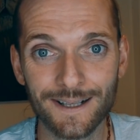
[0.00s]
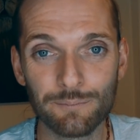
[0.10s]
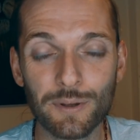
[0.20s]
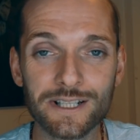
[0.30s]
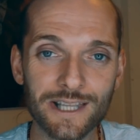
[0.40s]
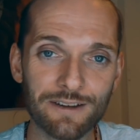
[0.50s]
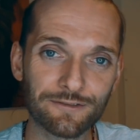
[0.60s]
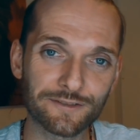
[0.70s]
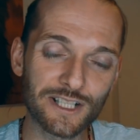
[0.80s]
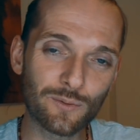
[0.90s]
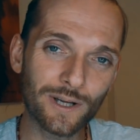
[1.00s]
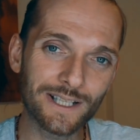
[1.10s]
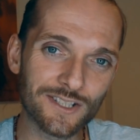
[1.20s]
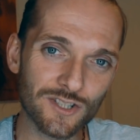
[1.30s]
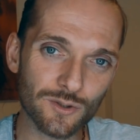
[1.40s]
Because their free will
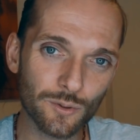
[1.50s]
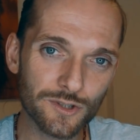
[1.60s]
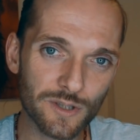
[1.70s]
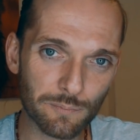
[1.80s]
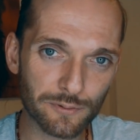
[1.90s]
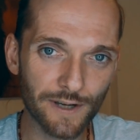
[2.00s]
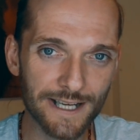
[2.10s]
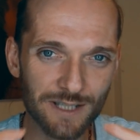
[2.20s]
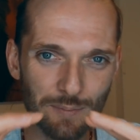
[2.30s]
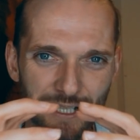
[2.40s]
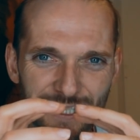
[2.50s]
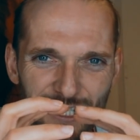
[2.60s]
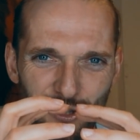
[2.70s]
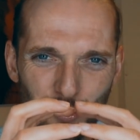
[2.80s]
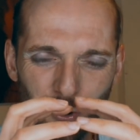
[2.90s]
is so suppressed, because they're
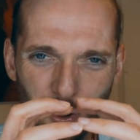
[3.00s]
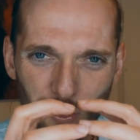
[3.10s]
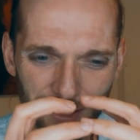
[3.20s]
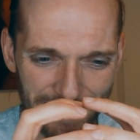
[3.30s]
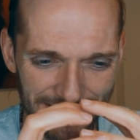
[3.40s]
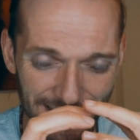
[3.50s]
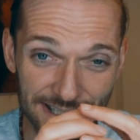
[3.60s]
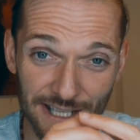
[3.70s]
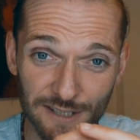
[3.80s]
so caught inside their